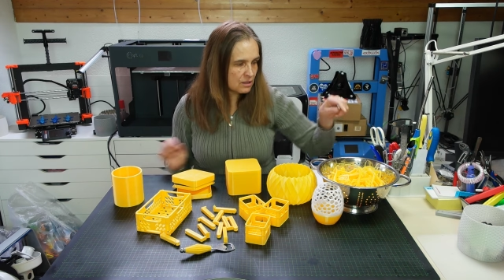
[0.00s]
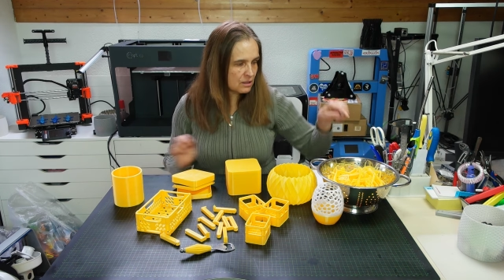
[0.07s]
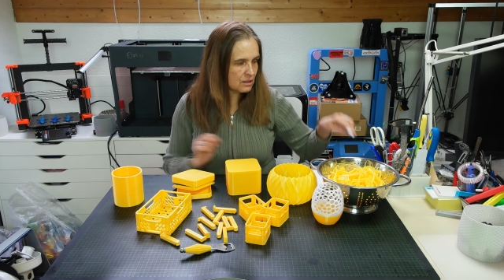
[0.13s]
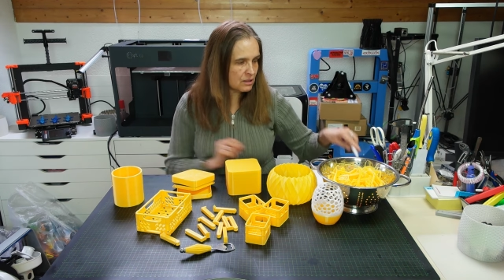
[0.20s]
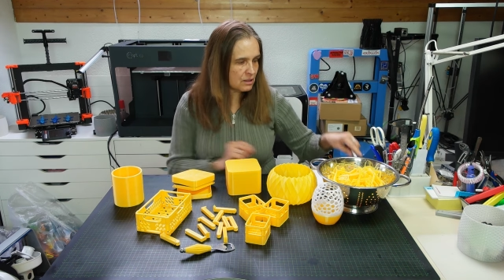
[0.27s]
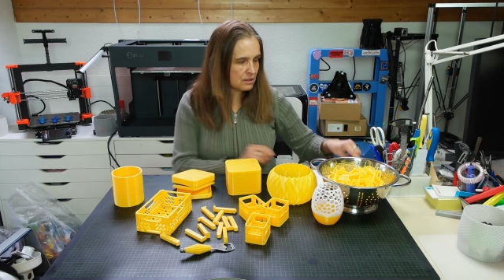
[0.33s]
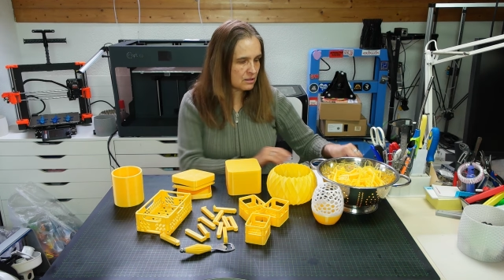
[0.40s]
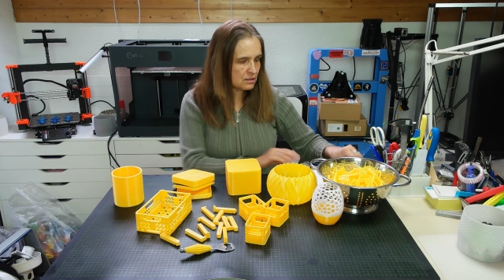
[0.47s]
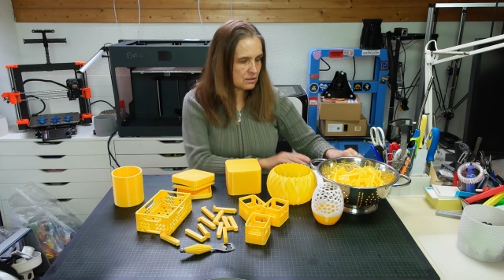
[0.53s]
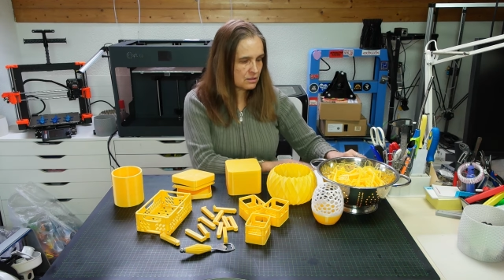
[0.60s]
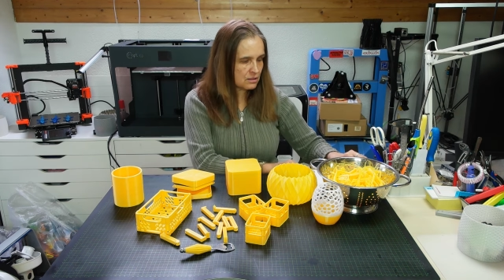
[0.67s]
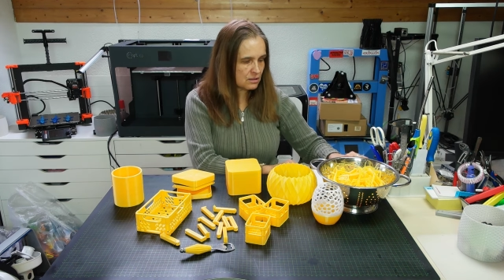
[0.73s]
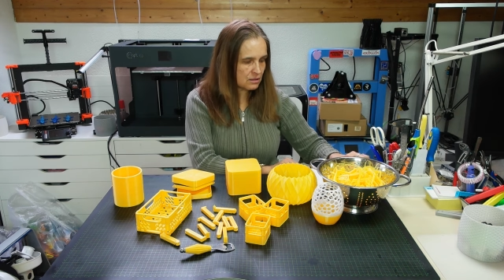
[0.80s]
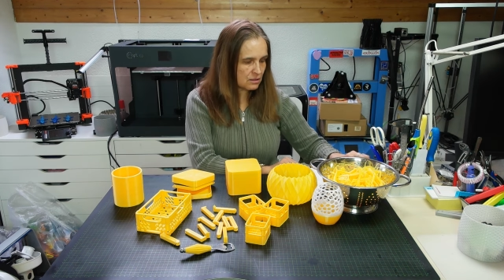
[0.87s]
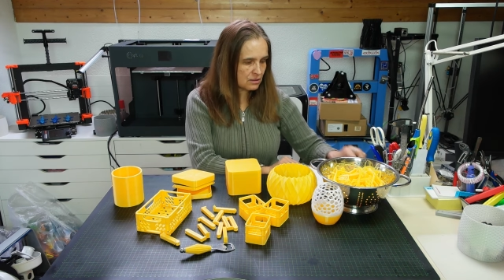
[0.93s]
and
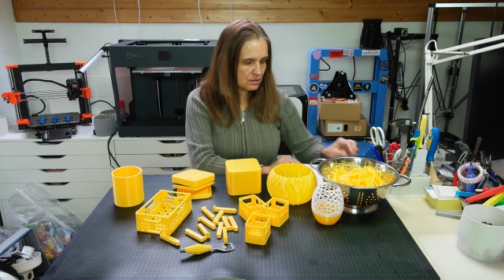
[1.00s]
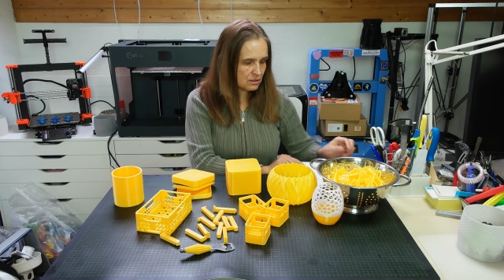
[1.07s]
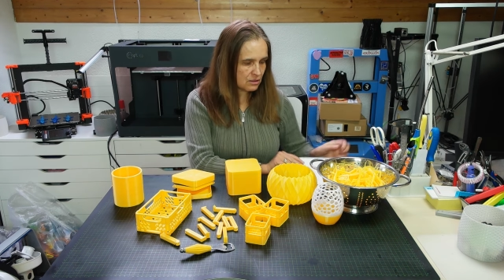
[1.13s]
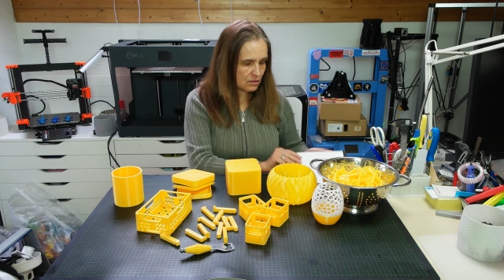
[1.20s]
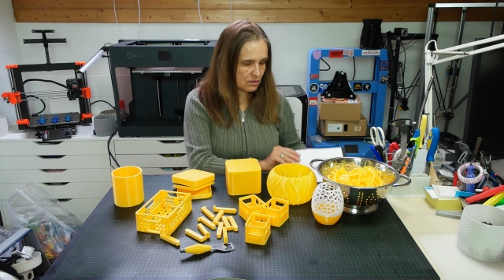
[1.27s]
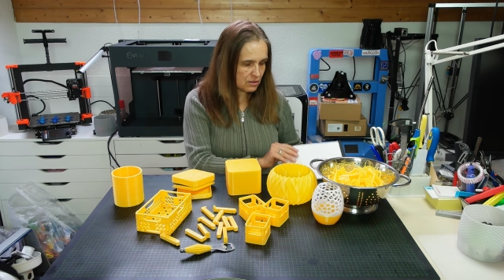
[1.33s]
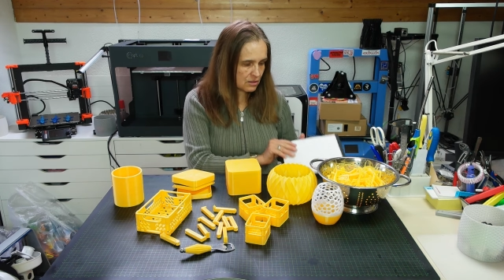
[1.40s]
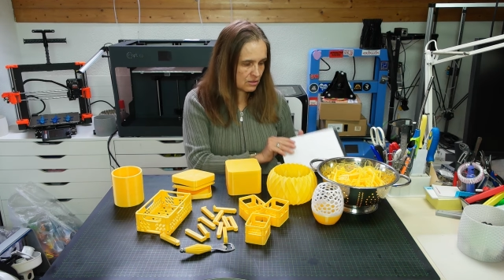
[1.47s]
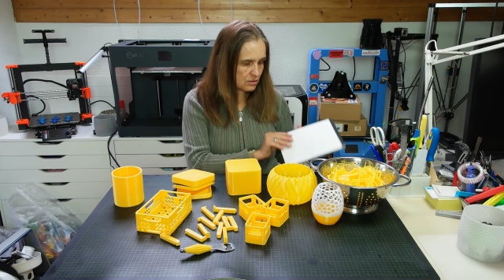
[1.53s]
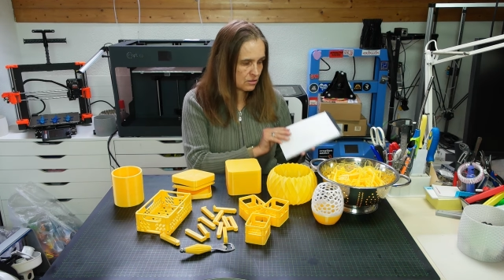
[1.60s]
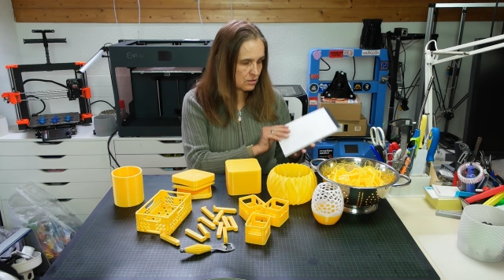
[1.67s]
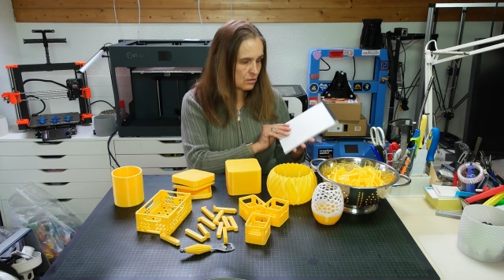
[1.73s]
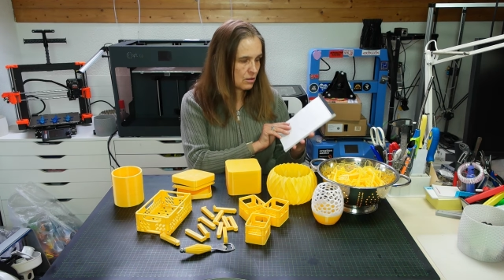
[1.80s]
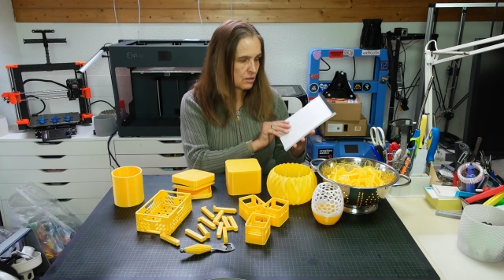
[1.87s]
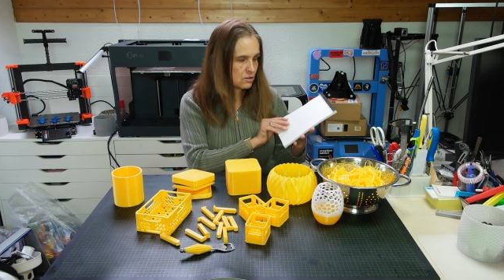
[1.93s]
it is
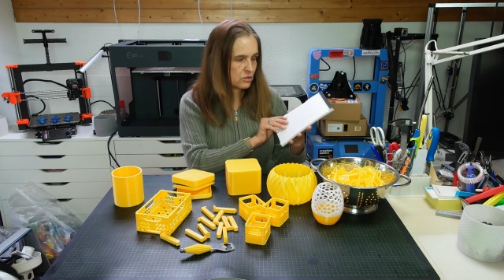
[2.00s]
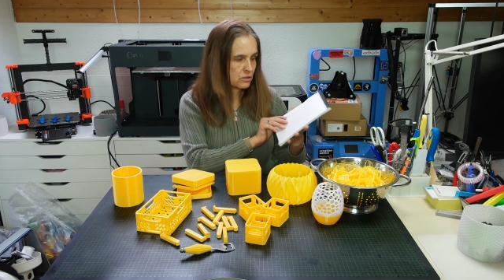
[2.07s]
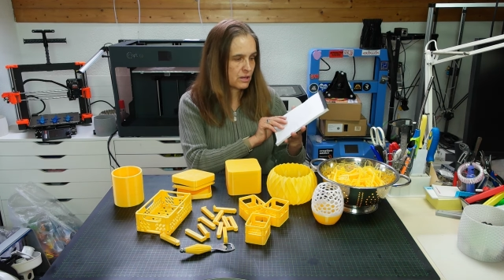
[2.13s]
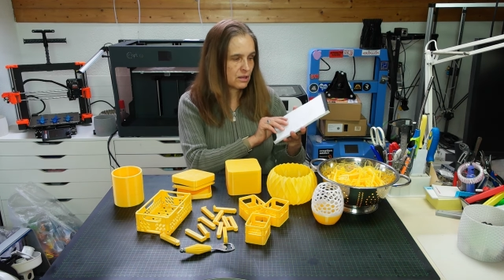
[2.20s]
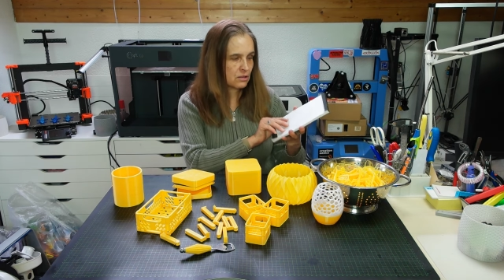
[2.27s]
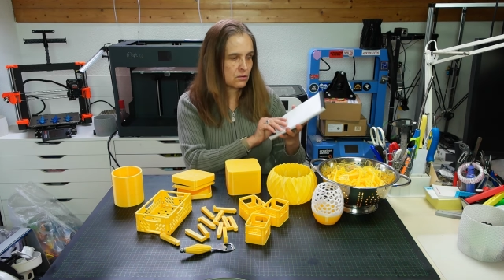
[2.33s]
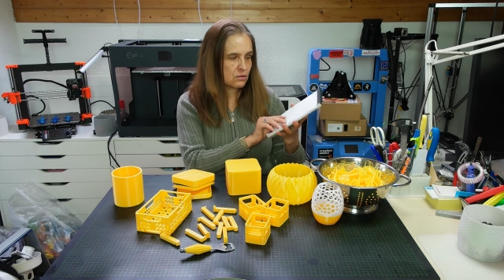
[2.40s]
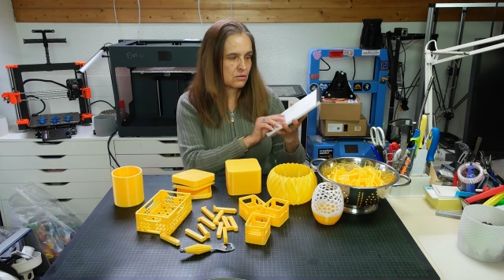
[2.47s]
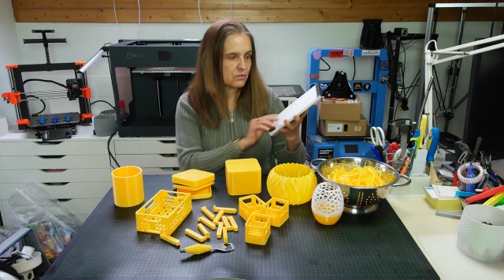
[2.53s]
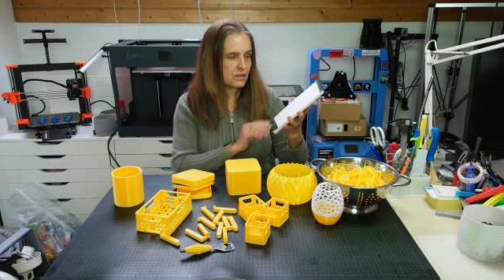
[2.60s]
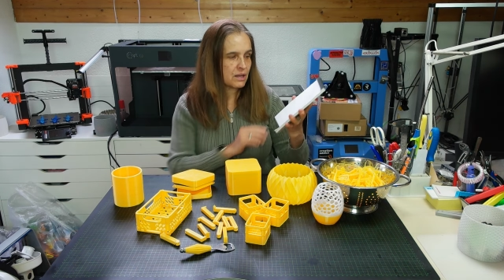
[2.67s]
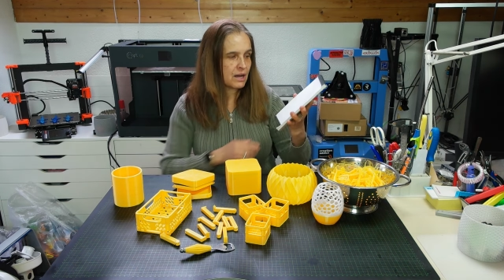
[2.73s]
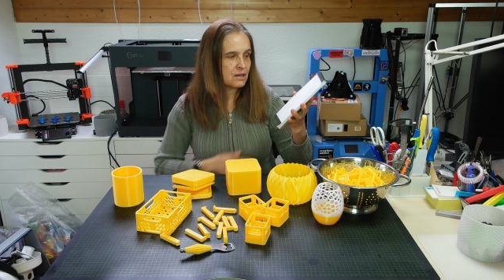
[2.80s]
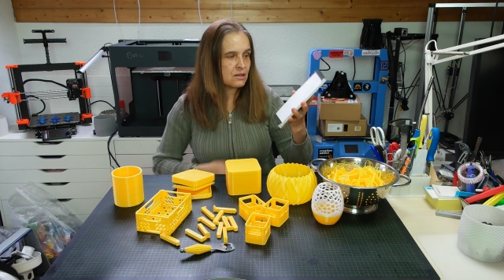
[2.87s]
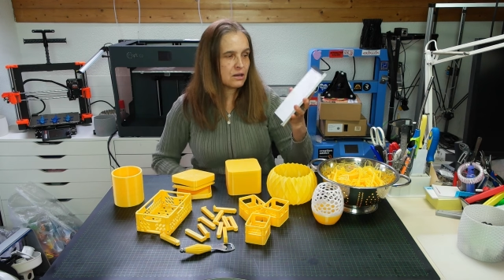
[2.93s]
altogether
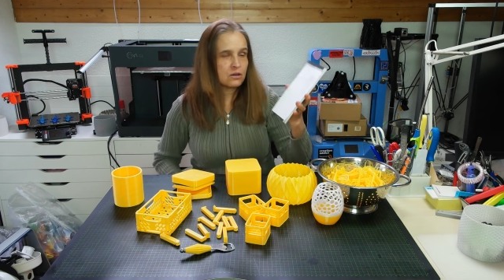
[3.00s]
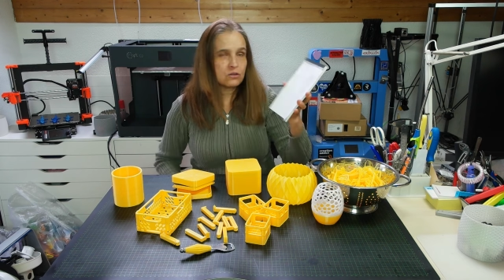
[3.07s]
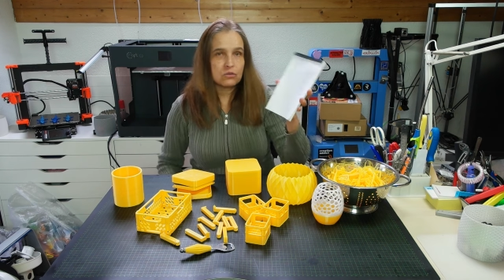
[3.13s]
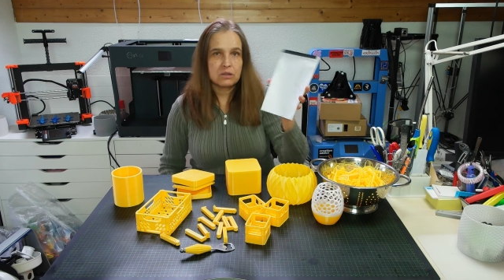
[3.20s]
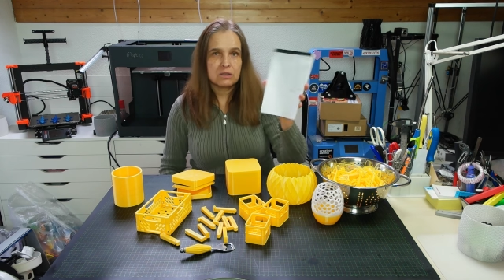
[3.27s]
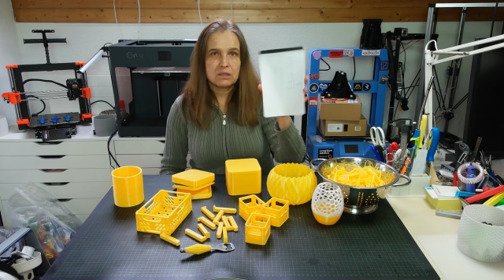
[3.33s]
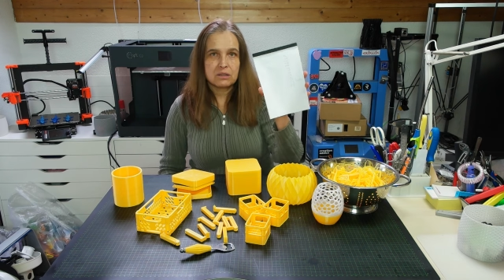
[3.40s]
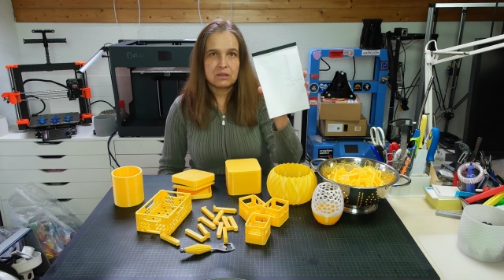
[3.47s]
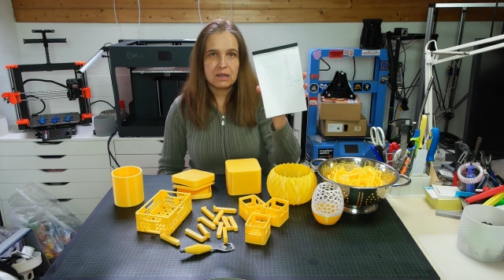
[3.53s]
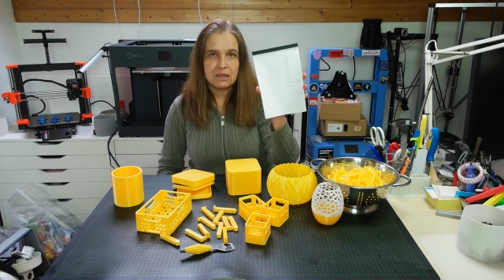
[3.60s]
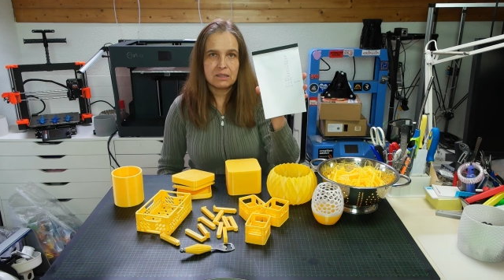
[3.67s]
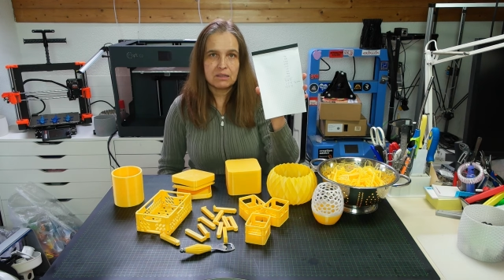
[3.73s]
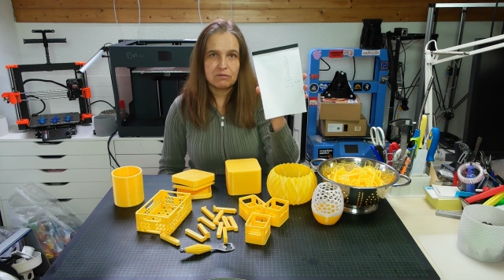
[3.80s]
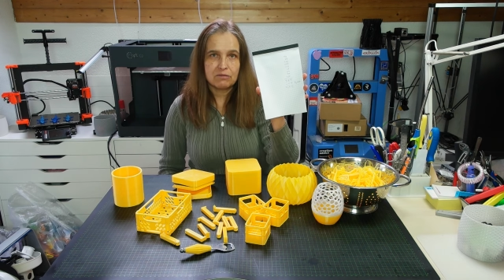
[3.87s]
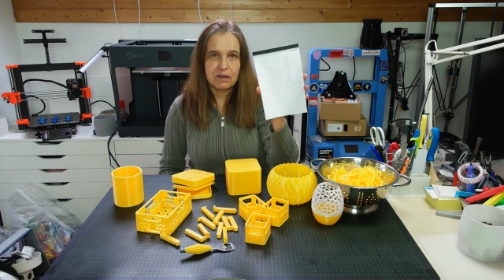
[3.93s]

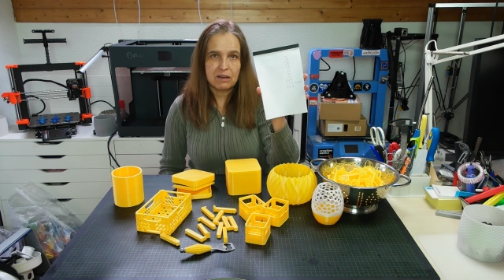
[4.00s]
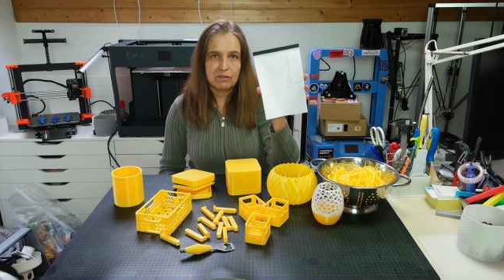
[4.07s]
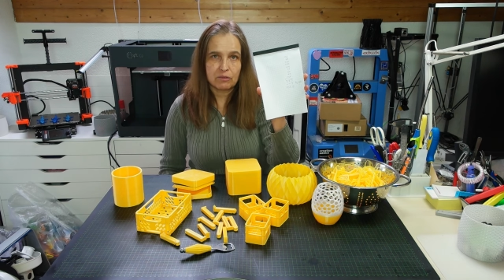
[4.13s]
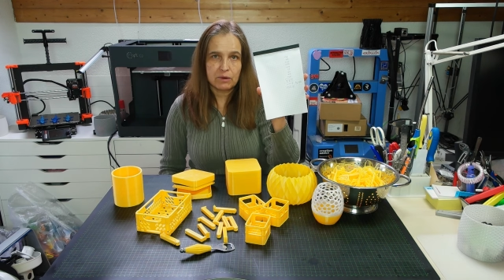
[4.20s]
985